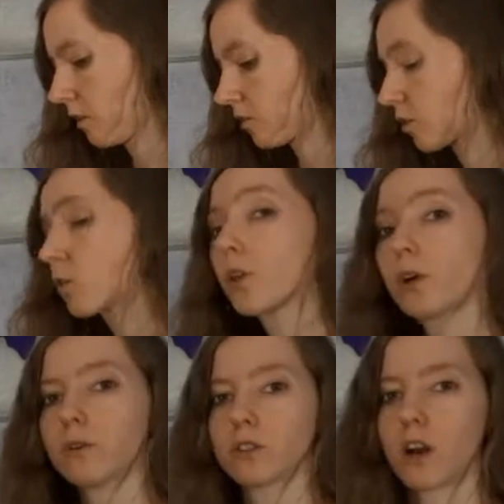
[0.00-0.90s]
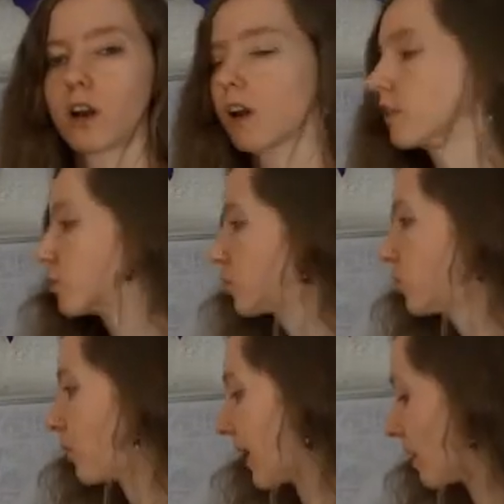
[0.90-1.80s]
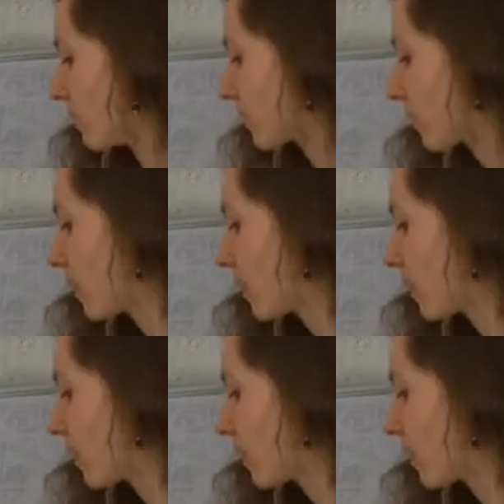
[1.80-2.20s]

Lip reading: So those are our two waves.